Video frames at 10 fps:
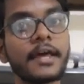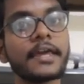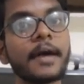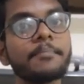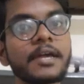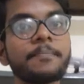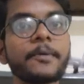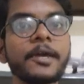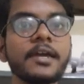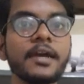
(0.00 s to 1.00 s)

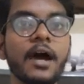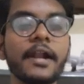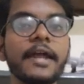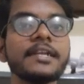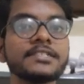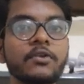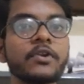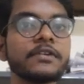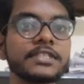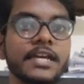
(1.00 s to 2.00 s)
MTP
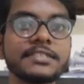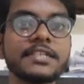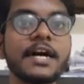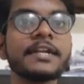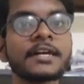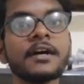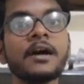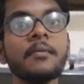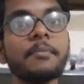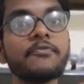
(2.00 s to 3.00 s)
1971 says that
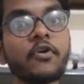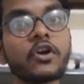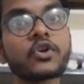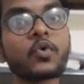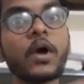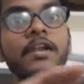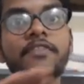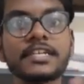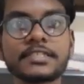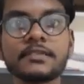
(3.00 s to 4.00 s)
before 12
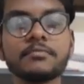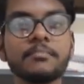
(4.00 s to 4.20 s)
weeks,